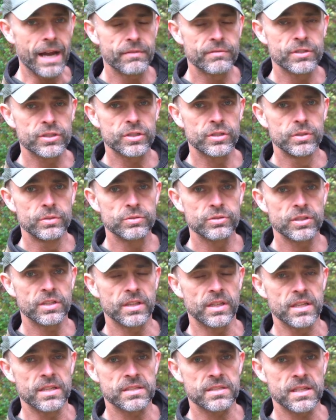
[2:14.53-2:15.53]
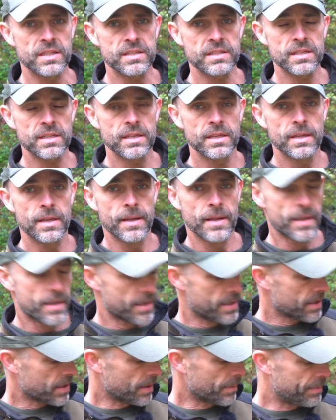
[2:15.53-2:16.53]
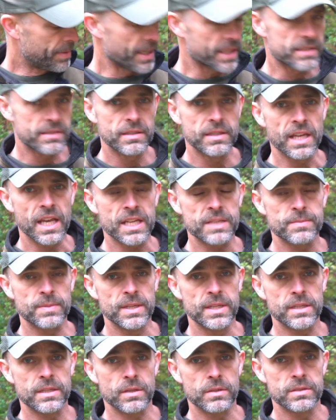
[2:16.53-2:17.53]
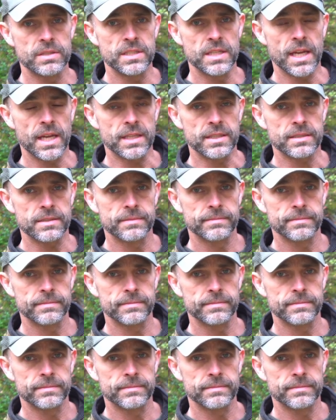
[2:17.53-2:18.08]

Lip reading: resolution in the sensor compared to the XP38.